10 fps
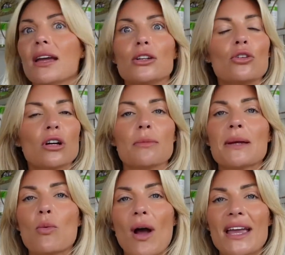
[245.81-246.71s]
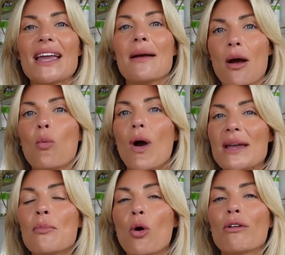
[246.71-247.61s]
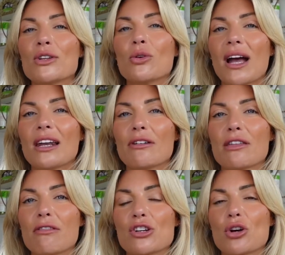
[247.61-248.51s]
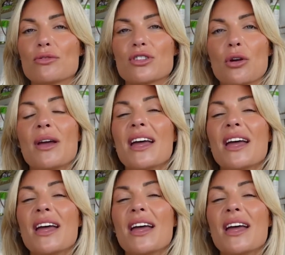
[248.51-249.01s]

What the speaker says: you're going to be way more in your calorie threshold. So